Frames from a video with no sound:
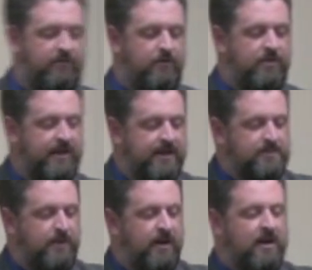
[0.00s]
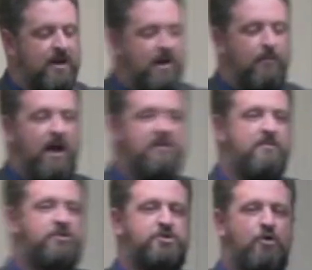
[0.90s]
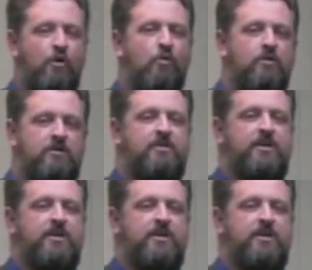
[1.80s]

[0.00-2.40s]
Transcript: few things, but probably the most noteworthy